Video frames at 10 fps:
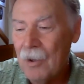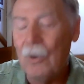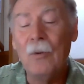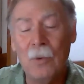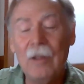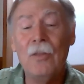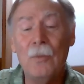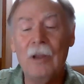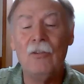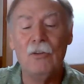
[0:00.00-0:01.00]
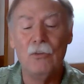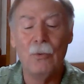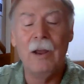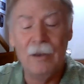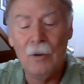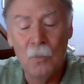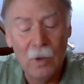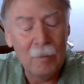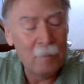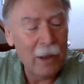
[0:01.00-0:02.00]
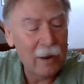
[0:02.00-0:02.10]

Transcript: one of the reasons why I didn't want